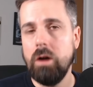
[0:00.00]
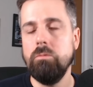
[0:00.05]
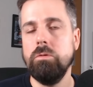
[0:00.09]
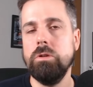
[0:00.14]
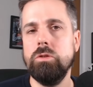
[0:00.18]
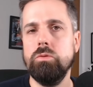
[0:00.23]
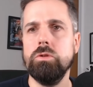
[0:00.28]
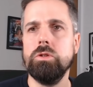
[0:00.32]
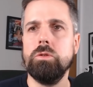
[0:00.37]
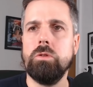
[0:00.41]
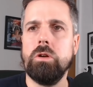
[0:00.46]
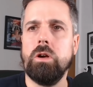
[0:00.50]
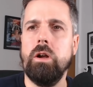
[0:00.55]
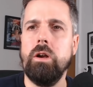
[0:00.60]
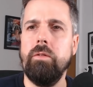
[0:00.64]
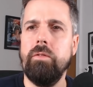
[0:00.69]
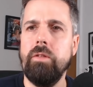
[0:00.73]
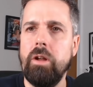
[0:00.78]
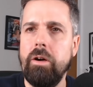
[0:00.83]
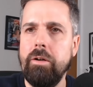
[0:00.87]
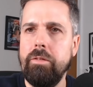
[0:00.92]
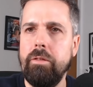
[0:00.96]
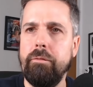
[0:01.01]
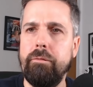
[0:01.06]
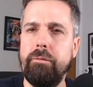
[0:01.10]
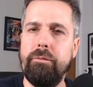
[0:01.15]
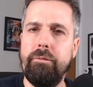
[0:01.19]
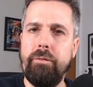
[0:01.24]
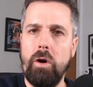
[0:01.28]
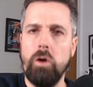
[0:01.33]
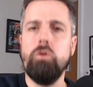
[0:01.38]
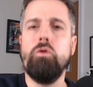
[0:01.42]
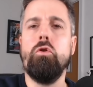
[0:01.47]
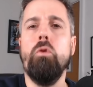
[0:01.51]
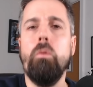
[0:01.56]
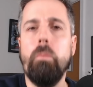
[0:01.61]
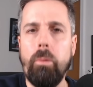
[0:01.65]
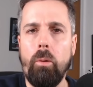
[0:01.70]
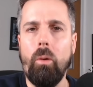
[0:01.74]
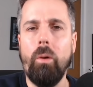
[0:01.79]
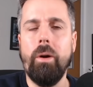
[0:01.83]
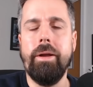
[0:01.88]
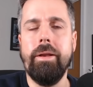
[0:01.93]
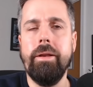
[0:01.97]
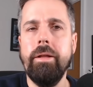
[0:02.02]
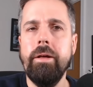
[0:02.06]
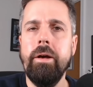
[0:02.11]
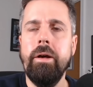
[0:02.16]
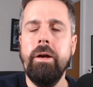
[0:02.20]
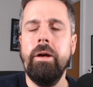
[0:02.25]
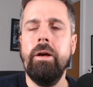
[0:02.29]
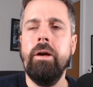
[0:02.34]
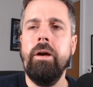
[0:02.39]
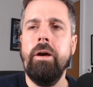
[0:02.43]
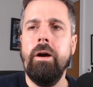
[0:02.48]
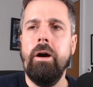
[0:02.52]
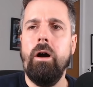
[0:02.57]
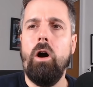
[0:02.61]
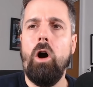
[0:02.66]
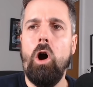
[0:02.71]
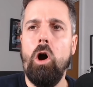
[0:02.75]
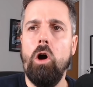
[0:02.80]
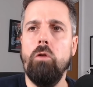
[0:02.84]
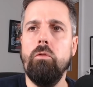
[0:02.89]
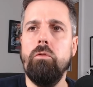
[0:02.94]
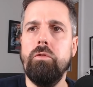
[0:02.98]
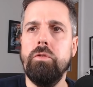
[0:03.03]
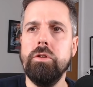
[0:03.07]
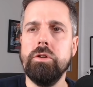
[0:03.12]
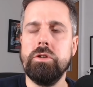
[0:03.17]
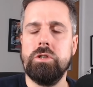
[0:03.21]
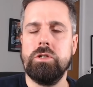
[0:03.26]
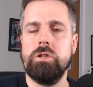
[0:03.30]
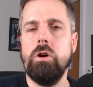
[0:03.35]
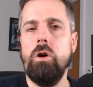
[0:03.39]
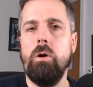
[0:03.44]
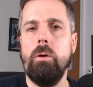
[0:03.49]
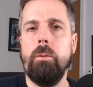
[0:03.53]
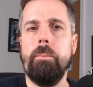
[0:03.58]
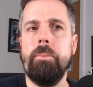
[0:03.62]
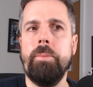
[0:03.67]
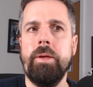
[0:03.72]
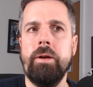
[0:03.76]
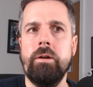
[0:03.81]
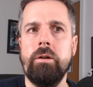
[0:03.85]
which was kind of like the focal point of the song.